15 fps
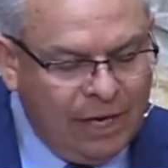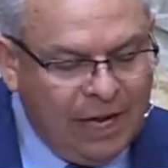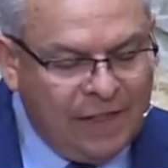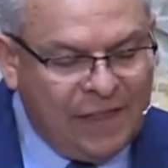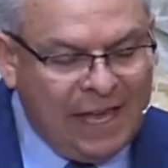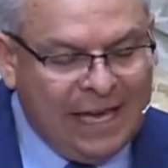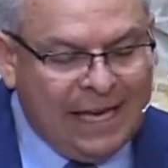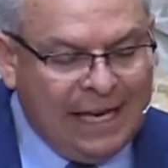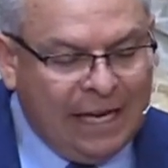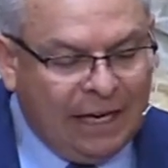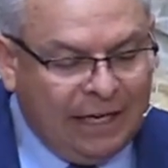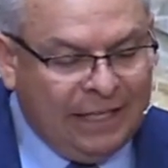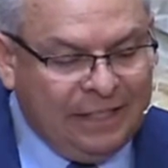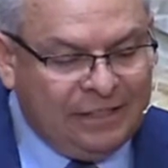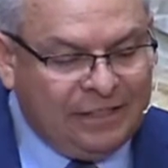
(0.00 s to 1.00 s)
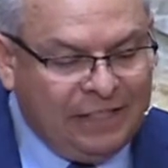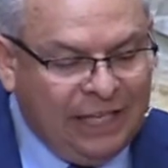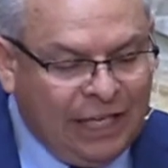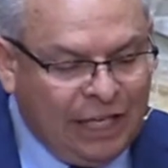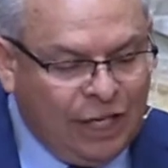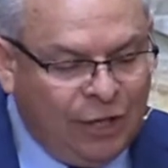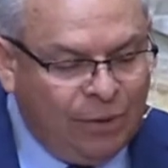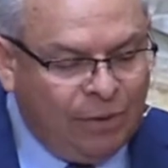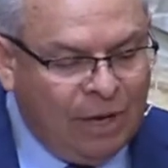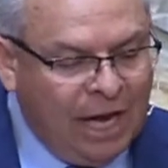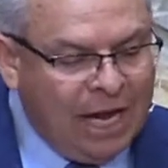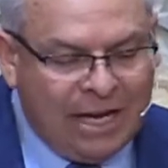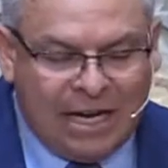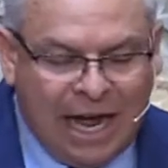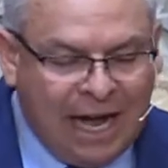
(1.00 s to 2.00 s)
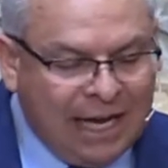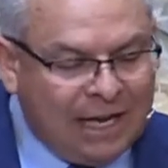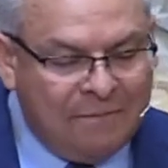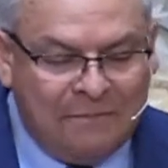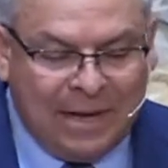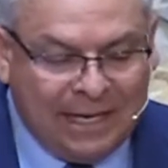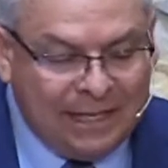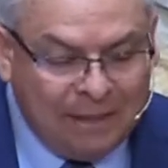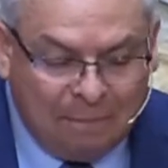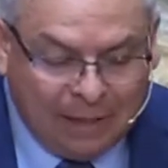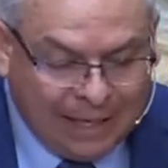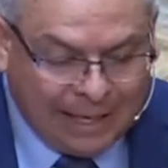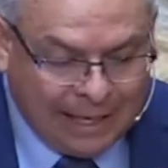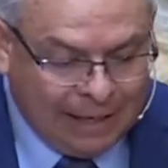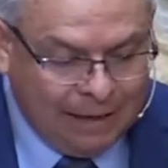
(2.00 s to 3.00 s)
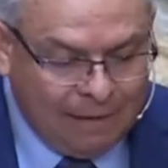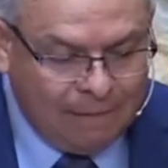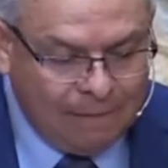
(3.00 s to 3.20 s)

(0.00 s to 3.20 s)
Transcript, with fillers: They eagerly seek you, not commendably,